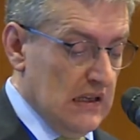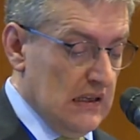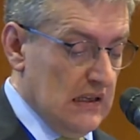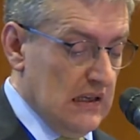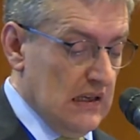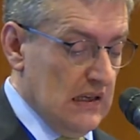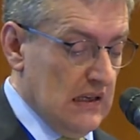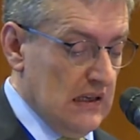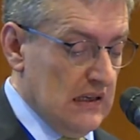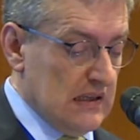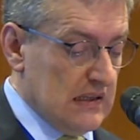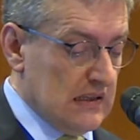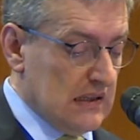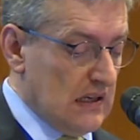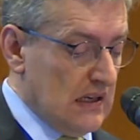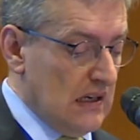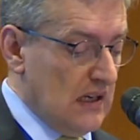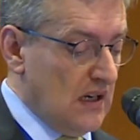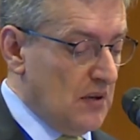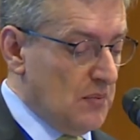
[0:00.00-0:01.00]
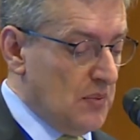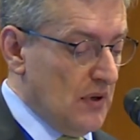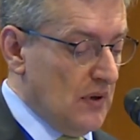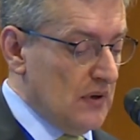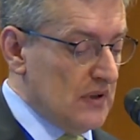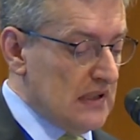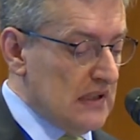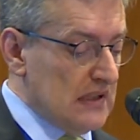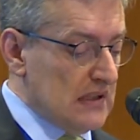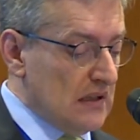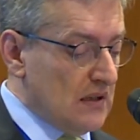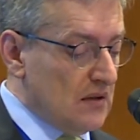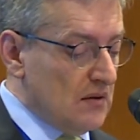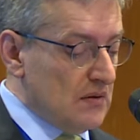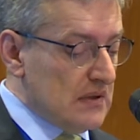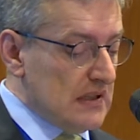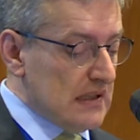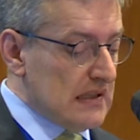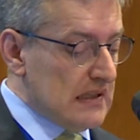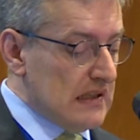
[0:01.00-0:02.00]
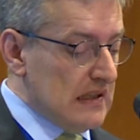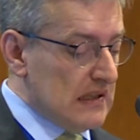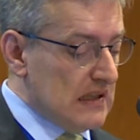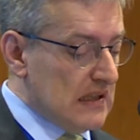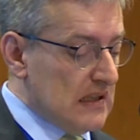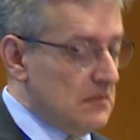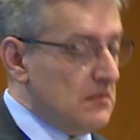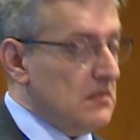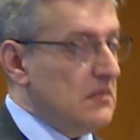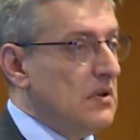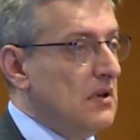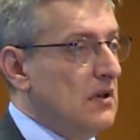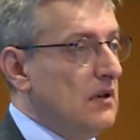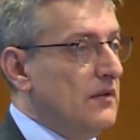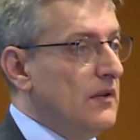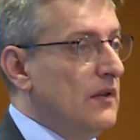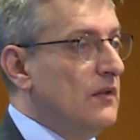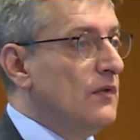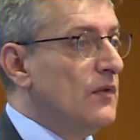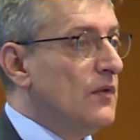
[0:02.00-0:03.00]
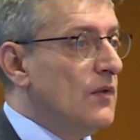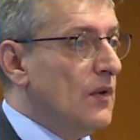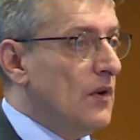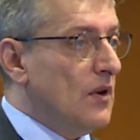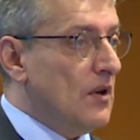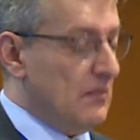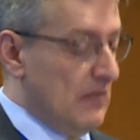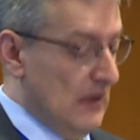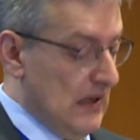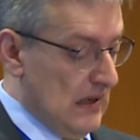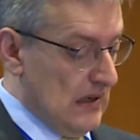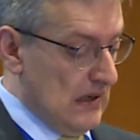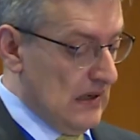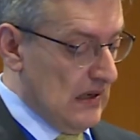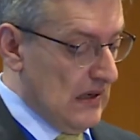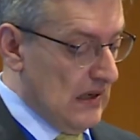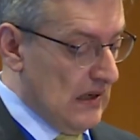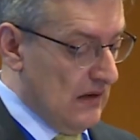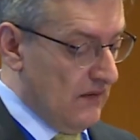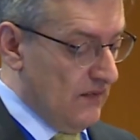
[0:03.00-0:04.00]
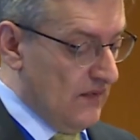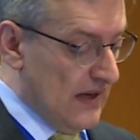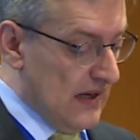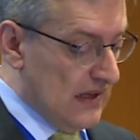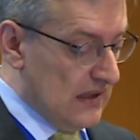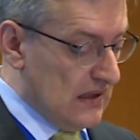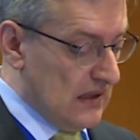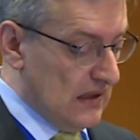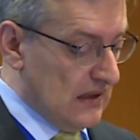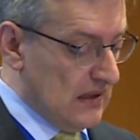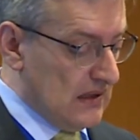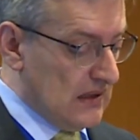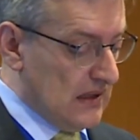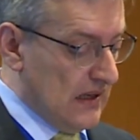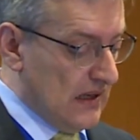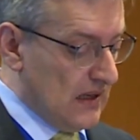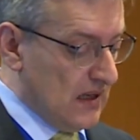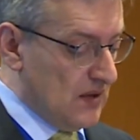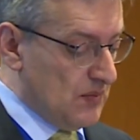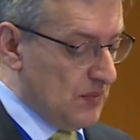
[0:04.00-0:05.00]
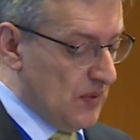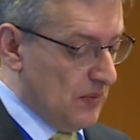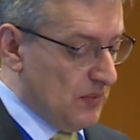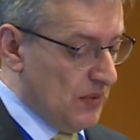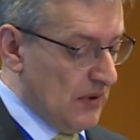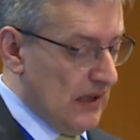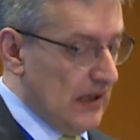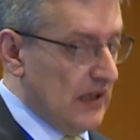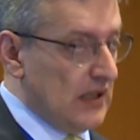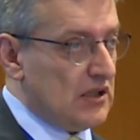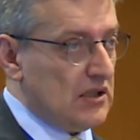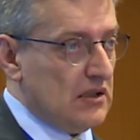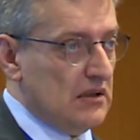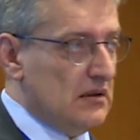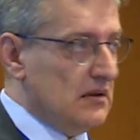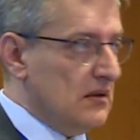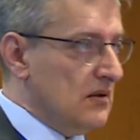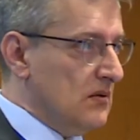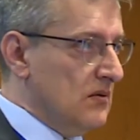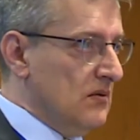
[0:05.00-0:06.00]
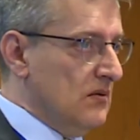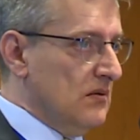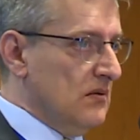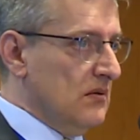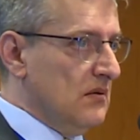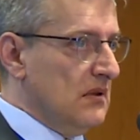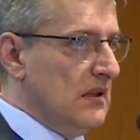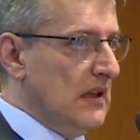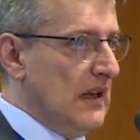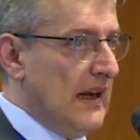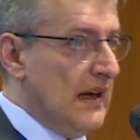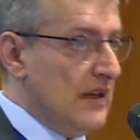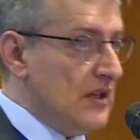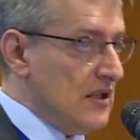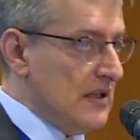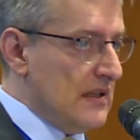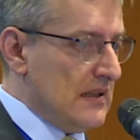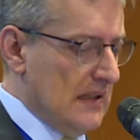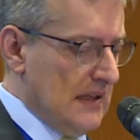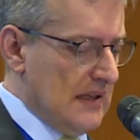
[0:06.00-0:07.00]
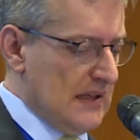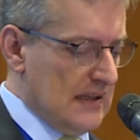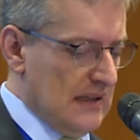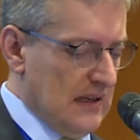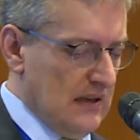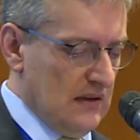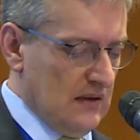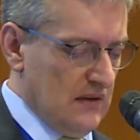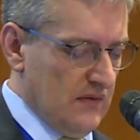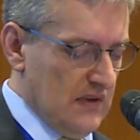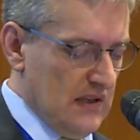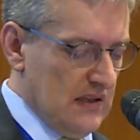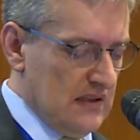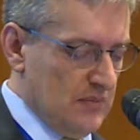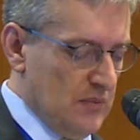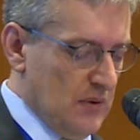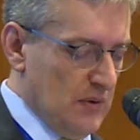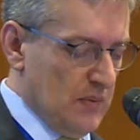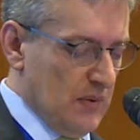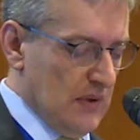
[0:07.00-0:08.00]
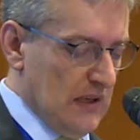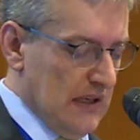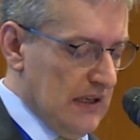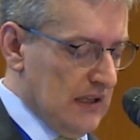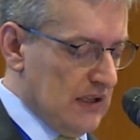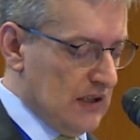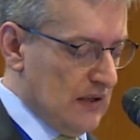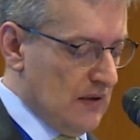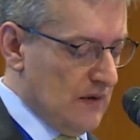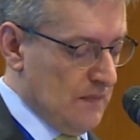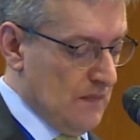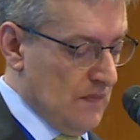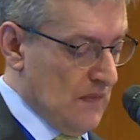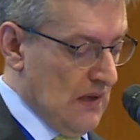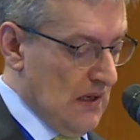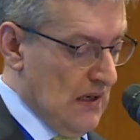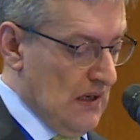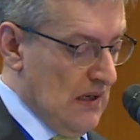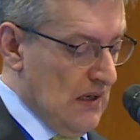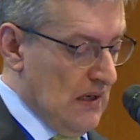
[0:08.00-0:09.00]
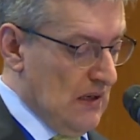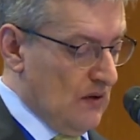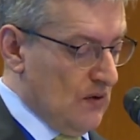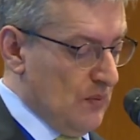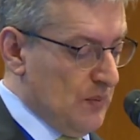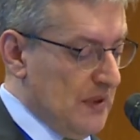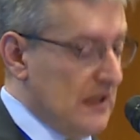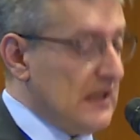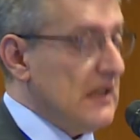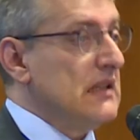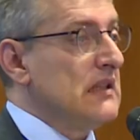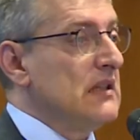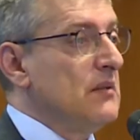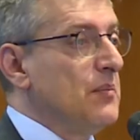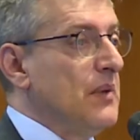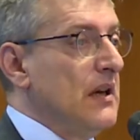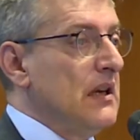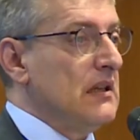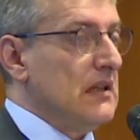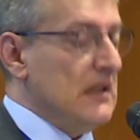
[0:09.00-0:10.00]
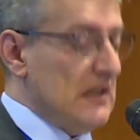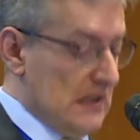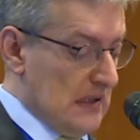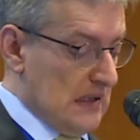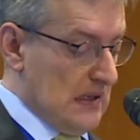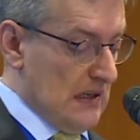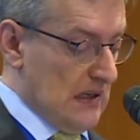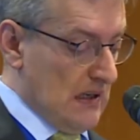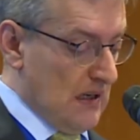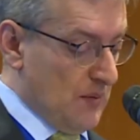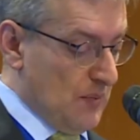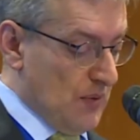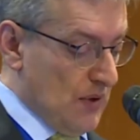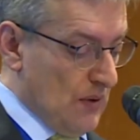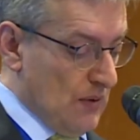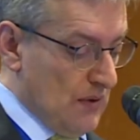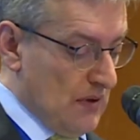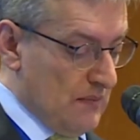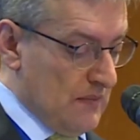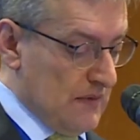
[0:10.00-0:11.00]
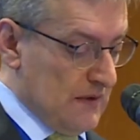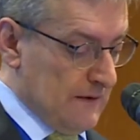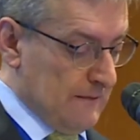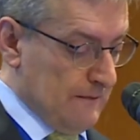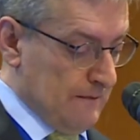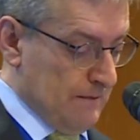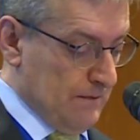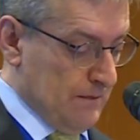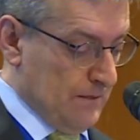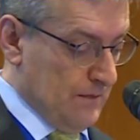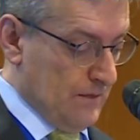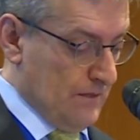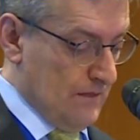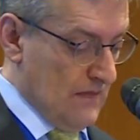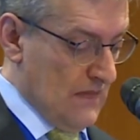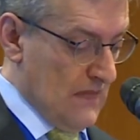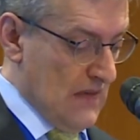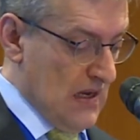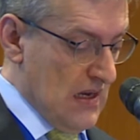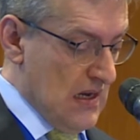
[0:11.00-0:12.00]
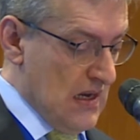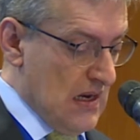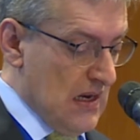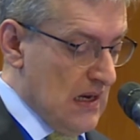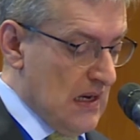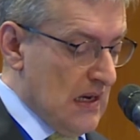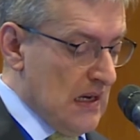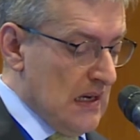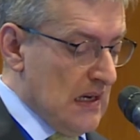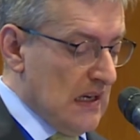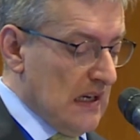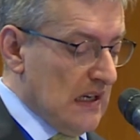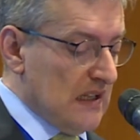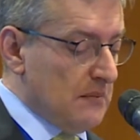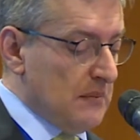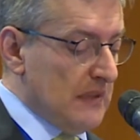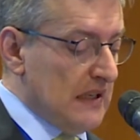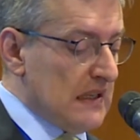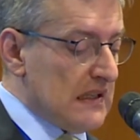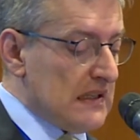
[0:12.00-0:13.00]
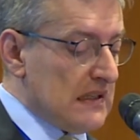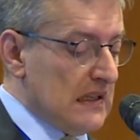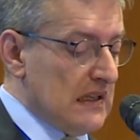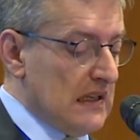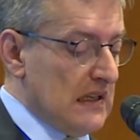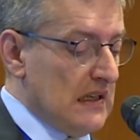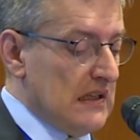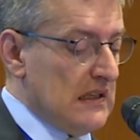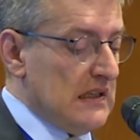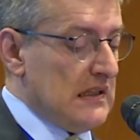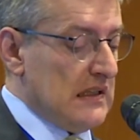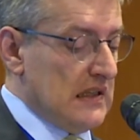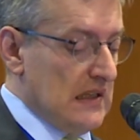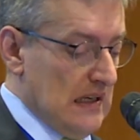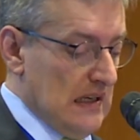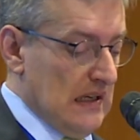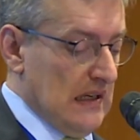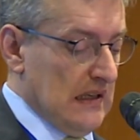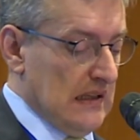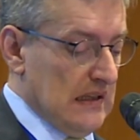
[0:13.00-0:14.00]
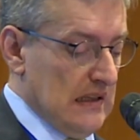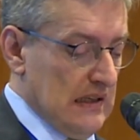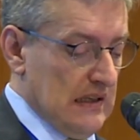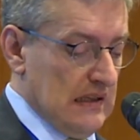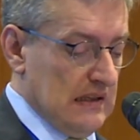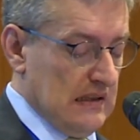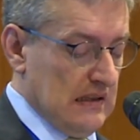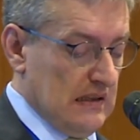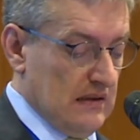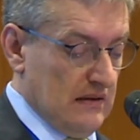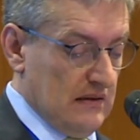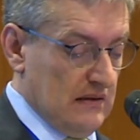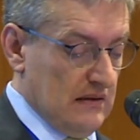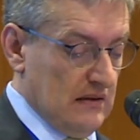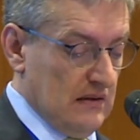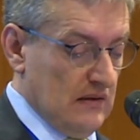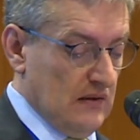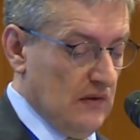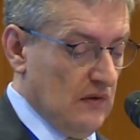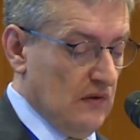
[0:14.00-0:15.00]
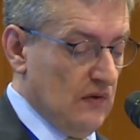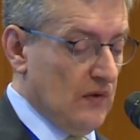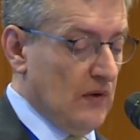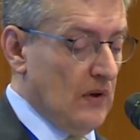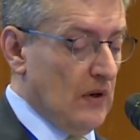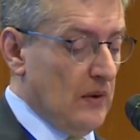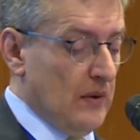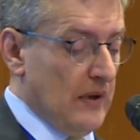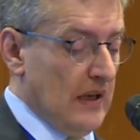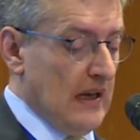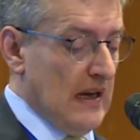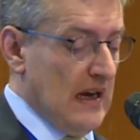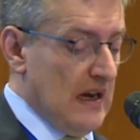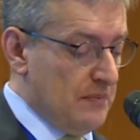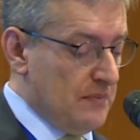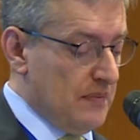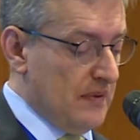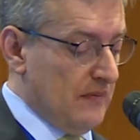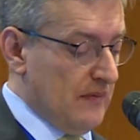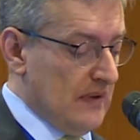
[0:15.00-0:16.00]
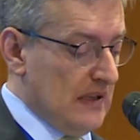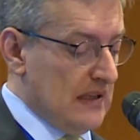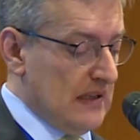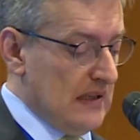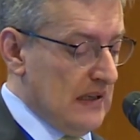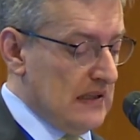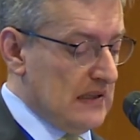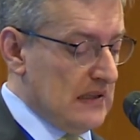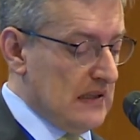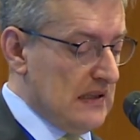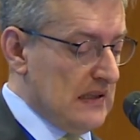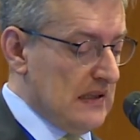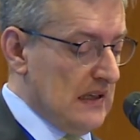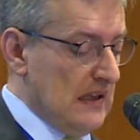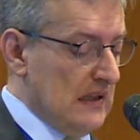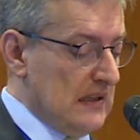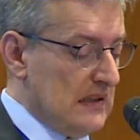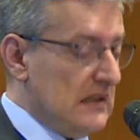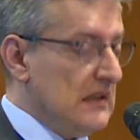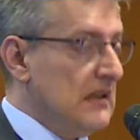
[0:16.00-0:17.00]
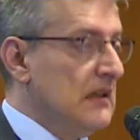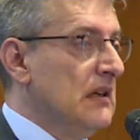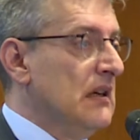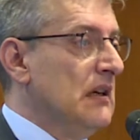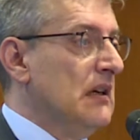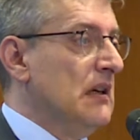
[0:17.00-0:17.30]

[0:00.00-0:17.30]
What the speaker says: The screening process includes a system of informing and inviting the target population to the largest extent of this population to participate in screening programs, administering the screening test, following up with test results,